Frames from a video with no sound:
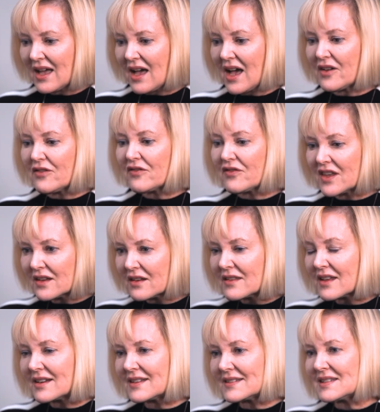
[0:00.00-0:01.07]
I feel
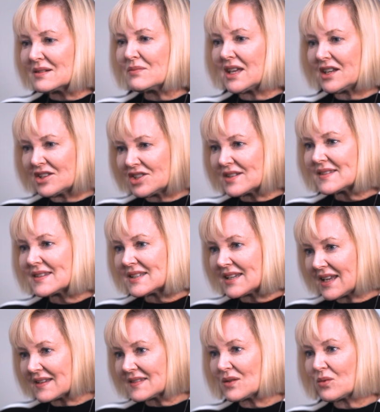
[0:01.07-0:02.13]
that it diminishes and
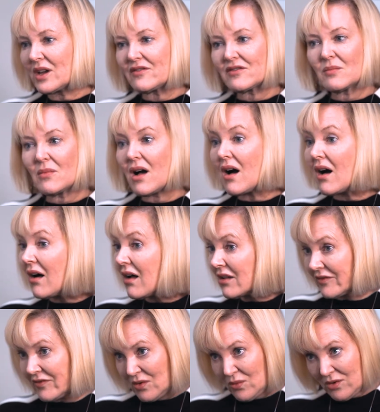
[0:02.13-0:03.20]
takes away from all
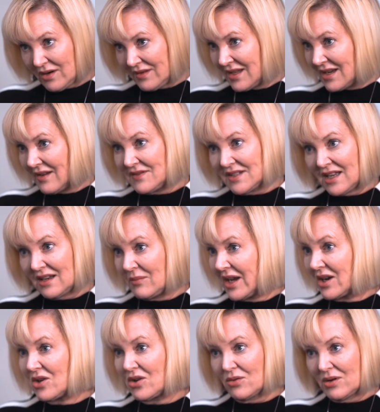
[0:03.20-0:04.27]
of the work that I've done in my
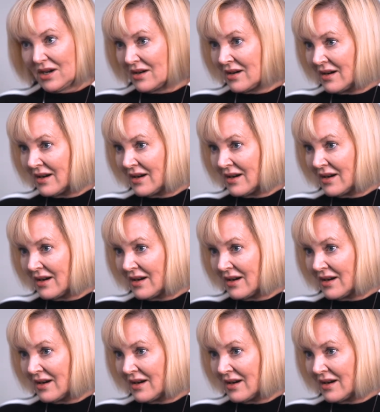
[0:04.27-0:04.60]
career.